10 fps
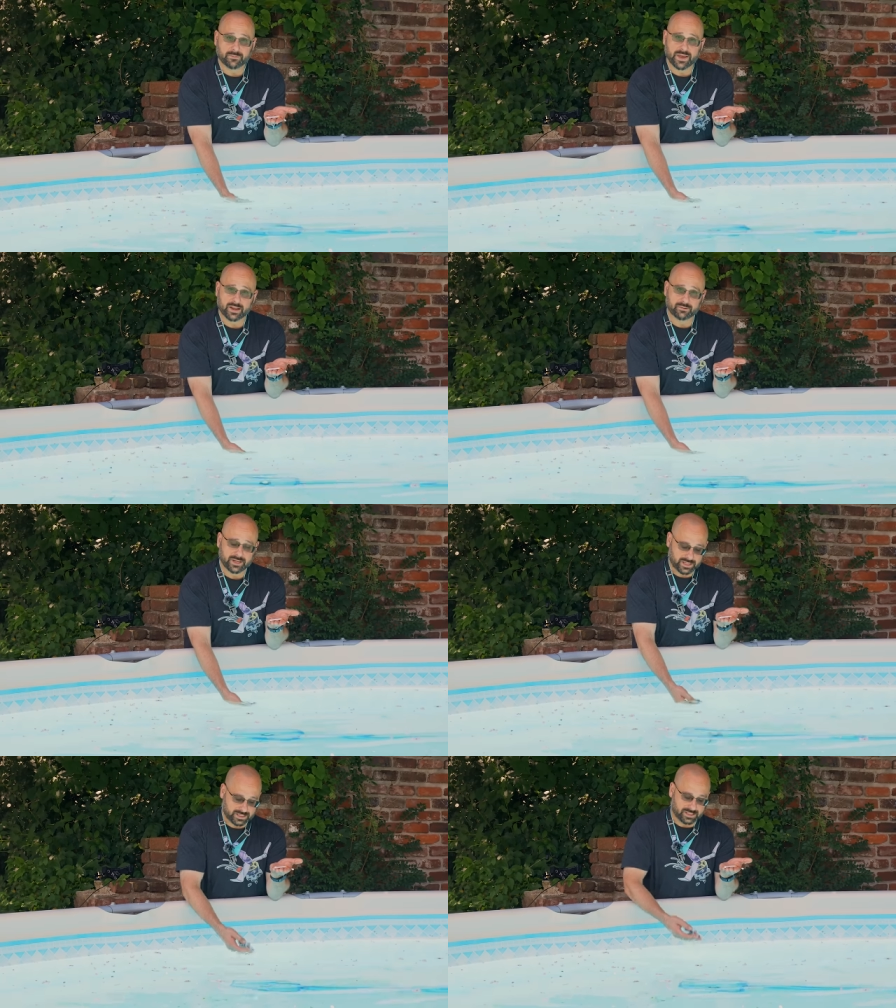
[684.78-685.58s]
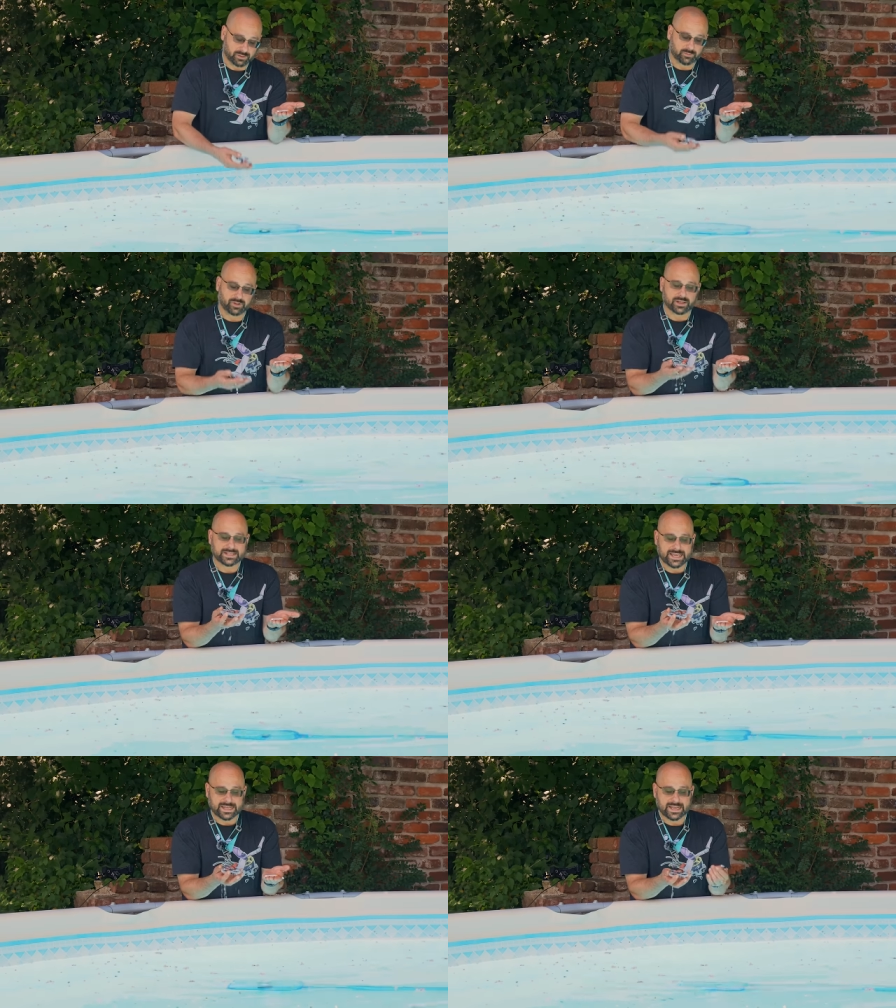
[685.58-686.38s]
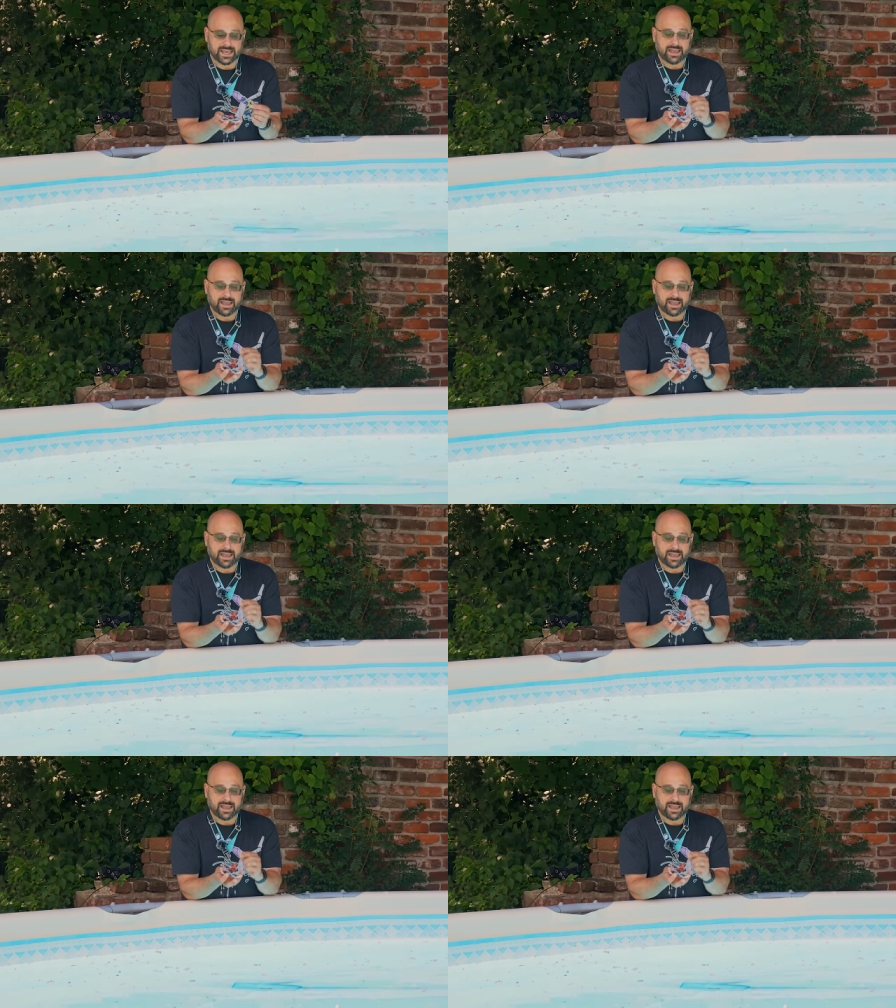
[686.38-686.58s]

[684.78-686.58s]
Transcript: the battery is still plugged in,